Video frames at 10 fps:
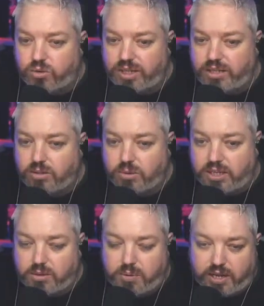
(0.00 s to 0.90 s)
either way
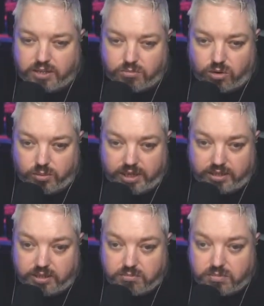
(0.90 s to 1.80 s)
depending on what way it
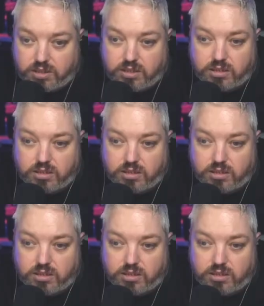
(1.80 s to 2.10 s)
deems